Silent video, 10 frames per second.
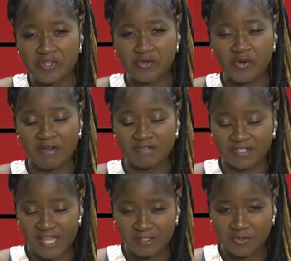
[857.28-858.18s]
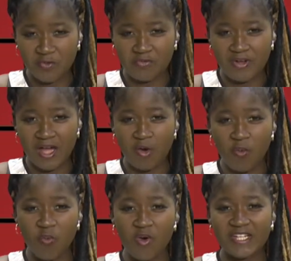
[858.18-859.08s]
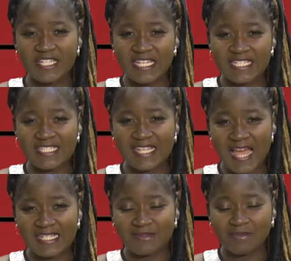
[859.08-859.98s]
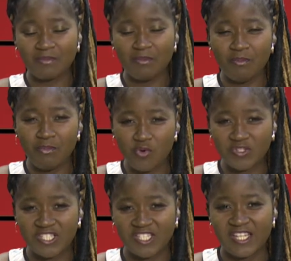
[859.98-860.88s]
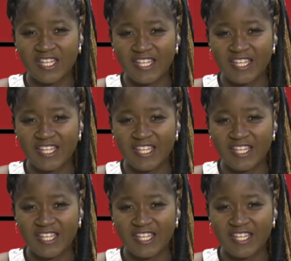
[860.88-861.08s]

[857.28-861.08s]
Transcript: you have said so far, what is that most